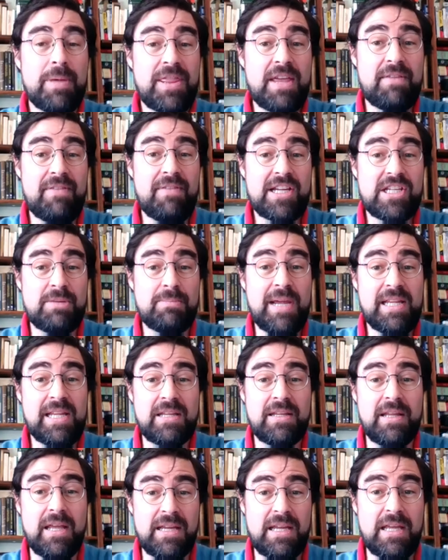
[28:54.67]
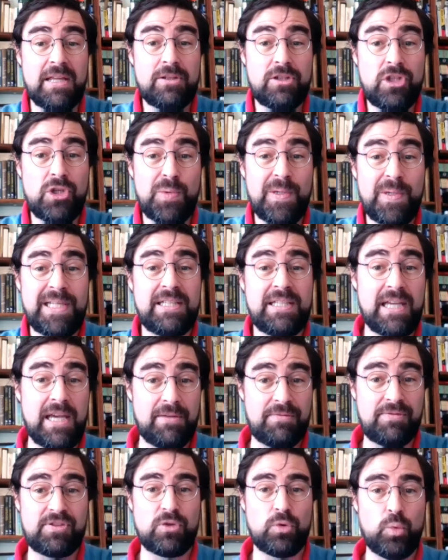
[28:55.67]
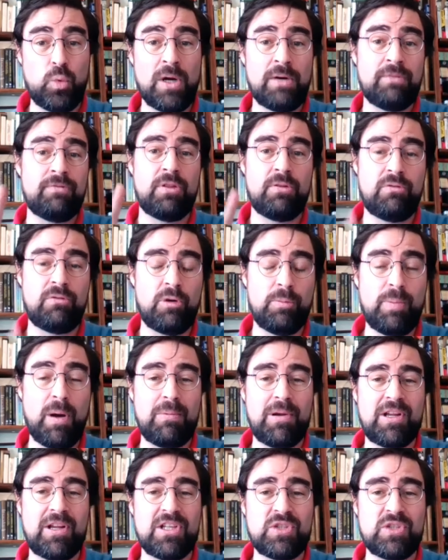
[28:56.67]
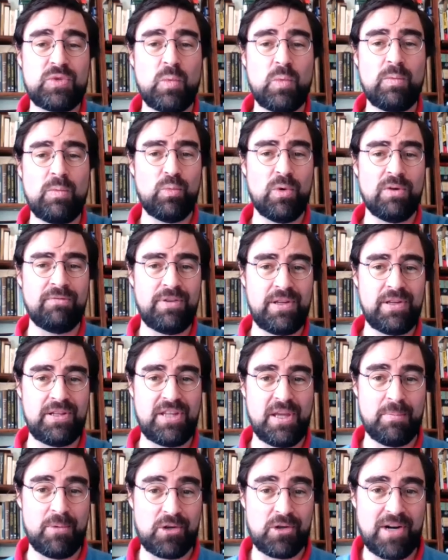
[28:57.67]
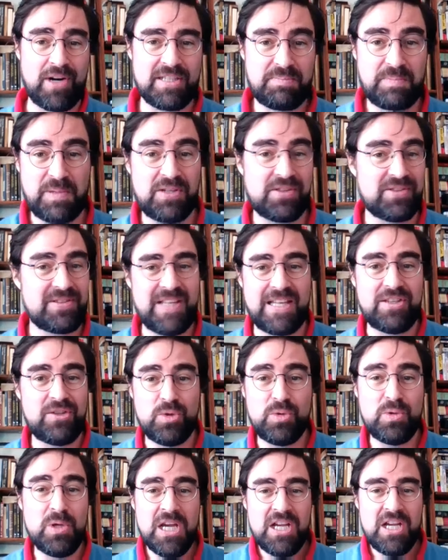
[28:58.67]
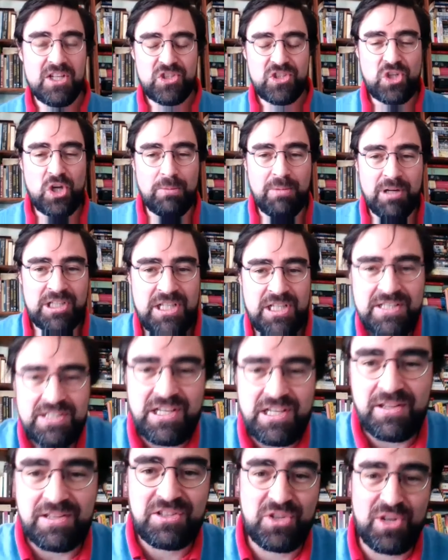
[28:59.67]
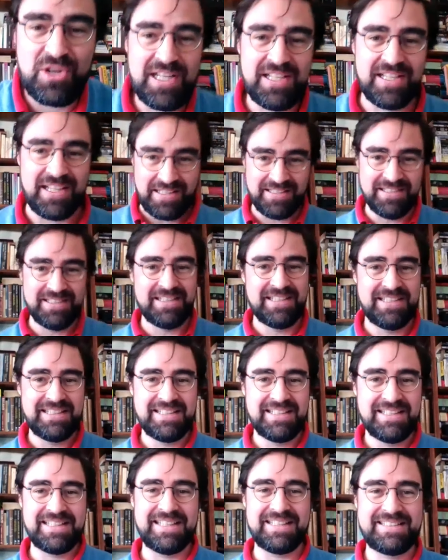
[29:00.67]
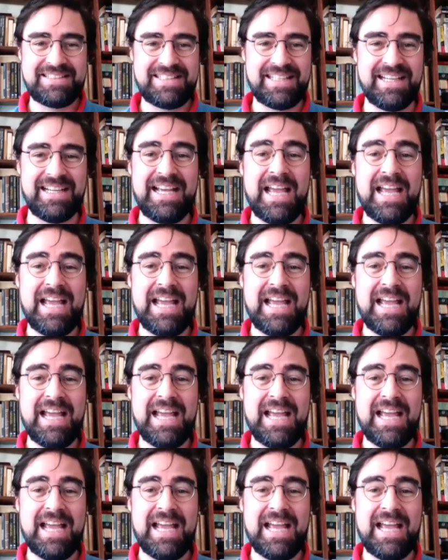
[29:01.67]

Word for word: No, but they've actually made a, two ETFs, one for the Republicans, one, one for the Democrats, because they do so much insider trading that